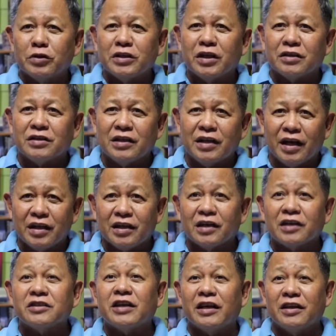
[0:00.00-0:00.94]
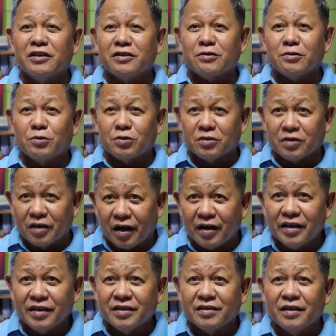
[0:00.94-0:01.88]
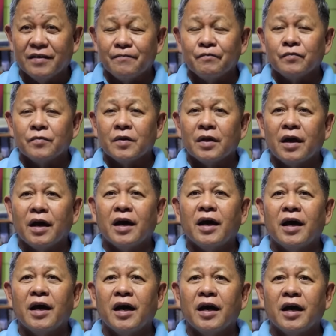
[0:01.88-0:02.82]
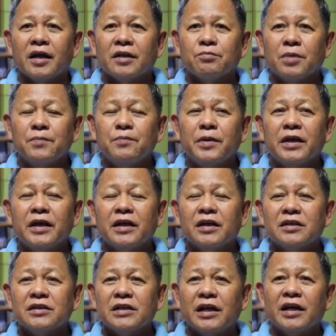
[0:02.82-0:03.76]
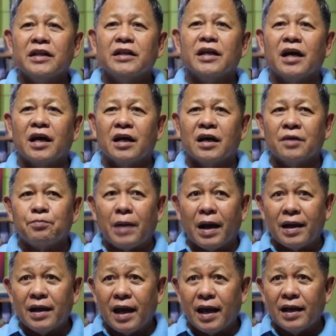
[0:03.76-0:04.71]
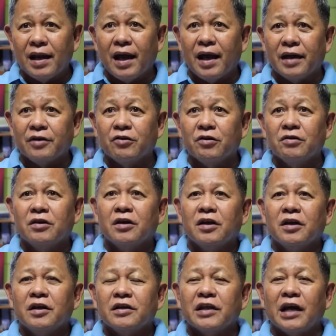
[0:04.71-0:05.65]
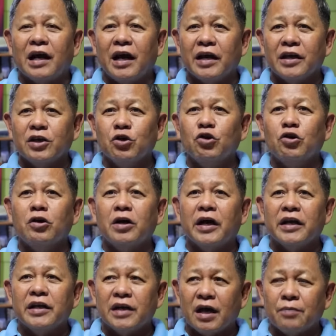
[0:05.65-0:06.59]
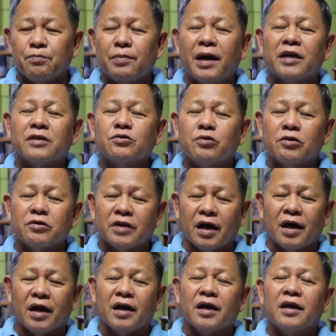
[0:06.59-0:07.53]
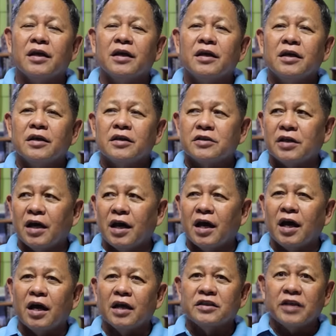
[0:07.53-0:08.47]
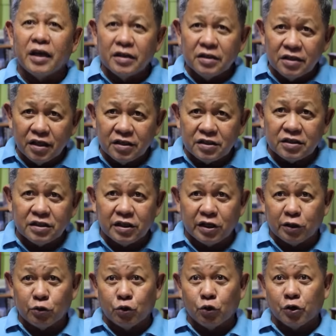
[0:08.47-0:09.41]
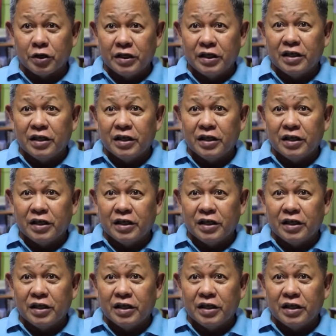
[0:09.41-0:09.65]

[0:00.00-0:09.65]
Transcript: and Chinese fishermen. No matter how far they are, they will be reminded that you have entered Chinese territory, so you have to leave.